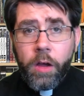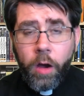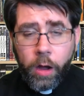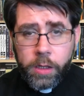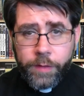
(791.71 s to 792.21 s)

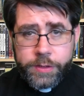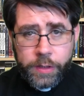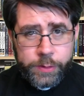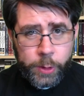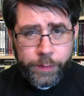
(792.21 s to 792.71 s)
All of us are
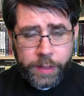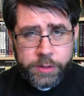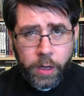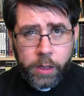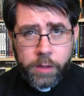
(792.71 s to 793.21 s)

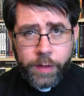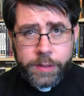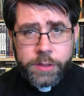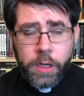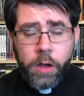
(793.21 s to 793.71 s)
servants. All of
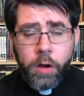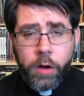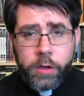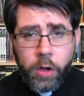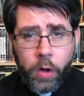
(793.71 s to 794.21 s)
us are
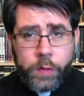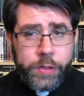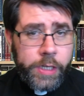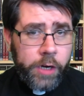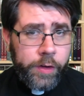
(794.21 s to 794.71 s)
called to
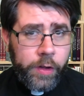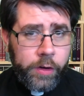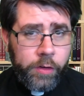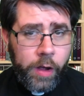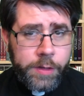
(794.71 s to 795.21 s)
carry our
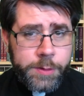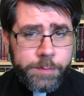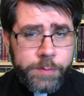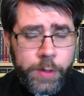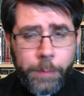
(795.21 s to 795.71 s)
cross.
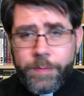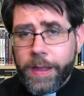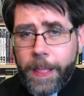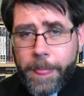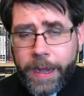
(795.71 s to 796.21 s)
So,
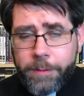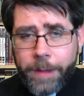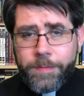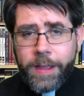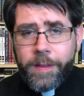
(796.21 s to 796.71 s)
anyway,
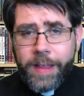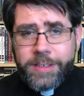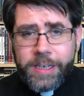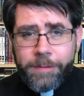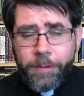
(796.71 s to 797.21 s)
that's
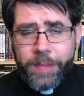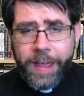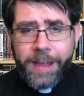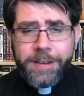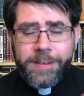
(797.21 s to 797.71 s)
enough of that.